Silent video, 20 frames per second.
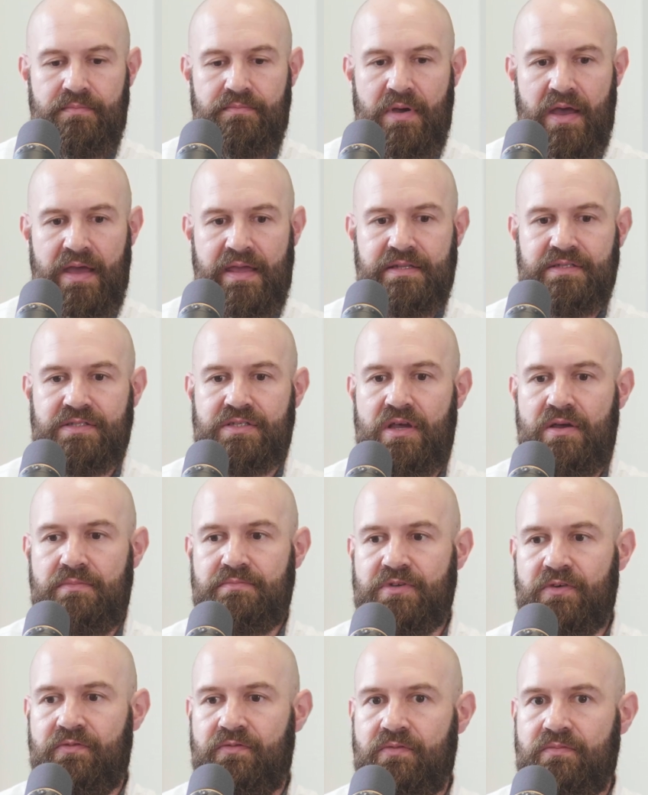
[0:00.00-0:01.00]
But in
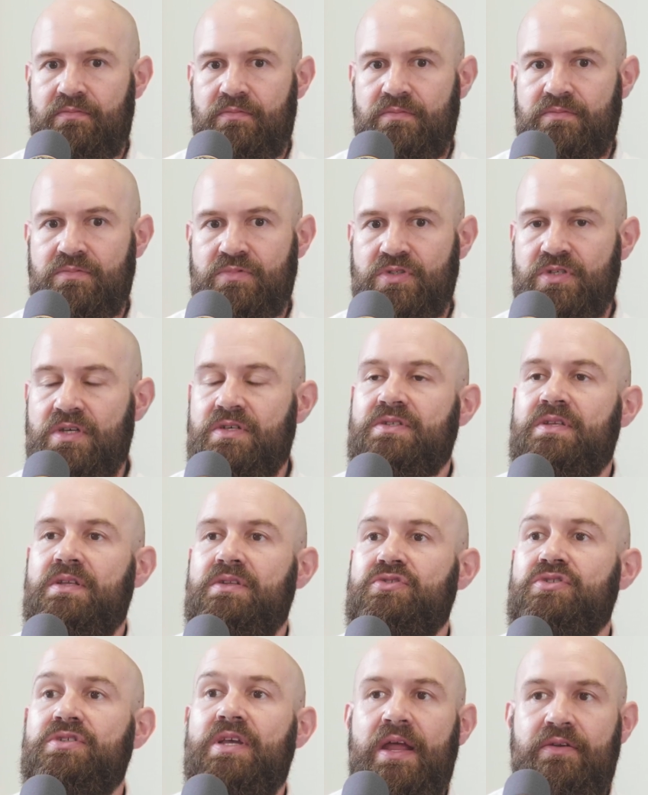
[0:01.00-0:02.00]
terms of just
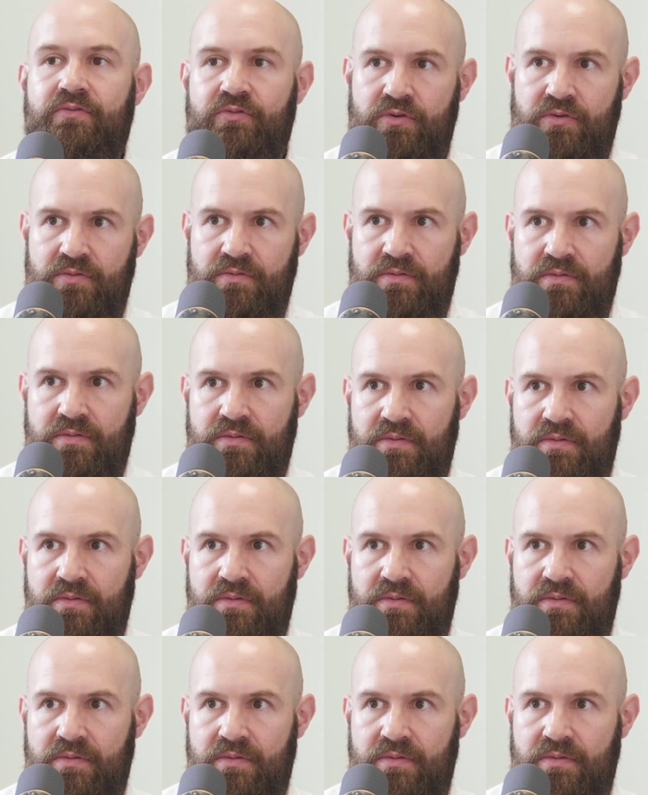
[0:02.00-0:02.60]
in general,